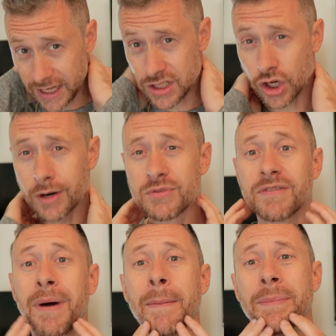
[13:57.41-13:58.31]
In terms
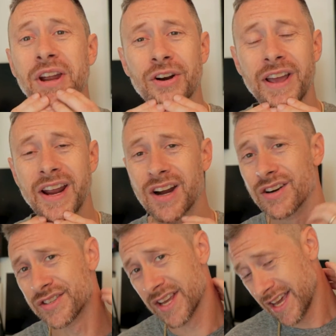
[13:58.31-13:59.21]
of my beard
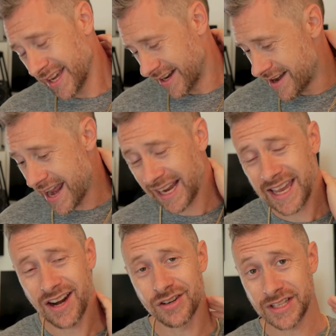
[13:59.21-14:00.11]
hairs, neck
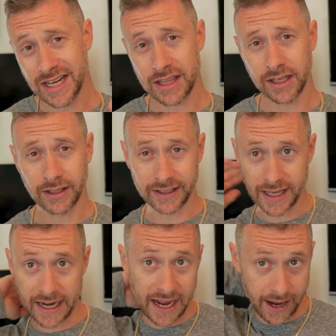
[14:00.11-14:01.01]
hairs, anything like
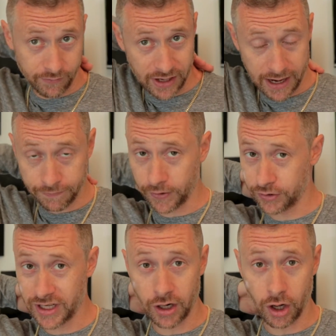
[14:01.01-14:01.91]
that, I have not
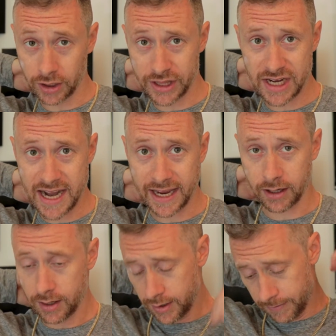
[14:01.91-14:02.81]
felt it at all on the neck.